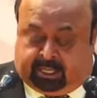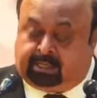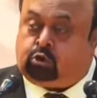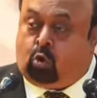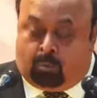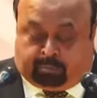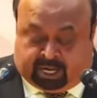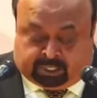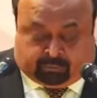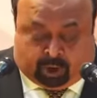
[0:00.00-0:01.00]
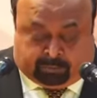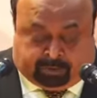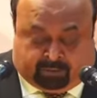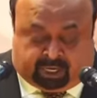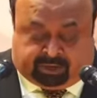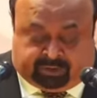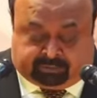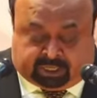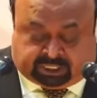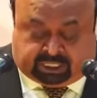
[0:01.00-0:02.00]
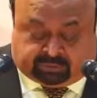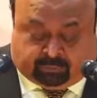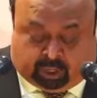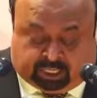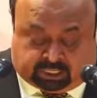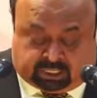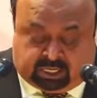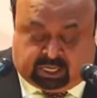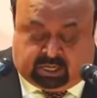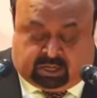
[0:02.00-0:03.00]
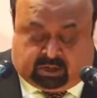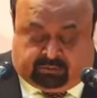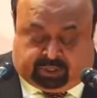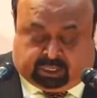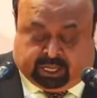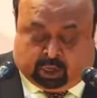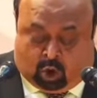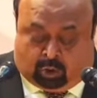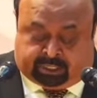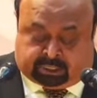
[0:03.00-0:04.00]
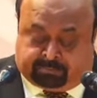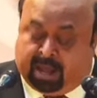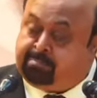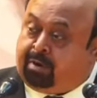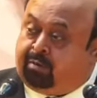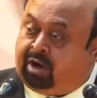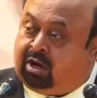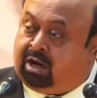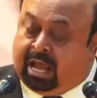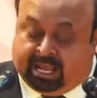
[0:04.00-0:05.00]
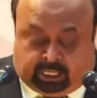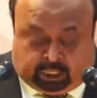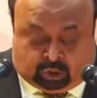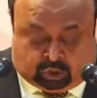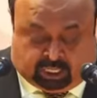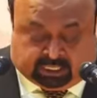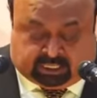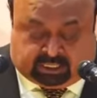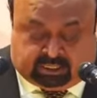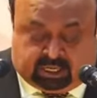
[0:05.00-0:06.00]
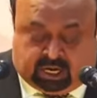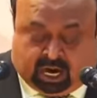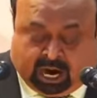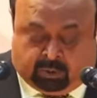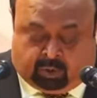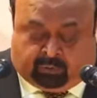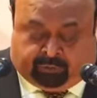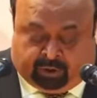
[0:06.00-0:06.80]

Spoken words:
There is no place for power-driven machines for us, with the enormous manpower lying useless. I would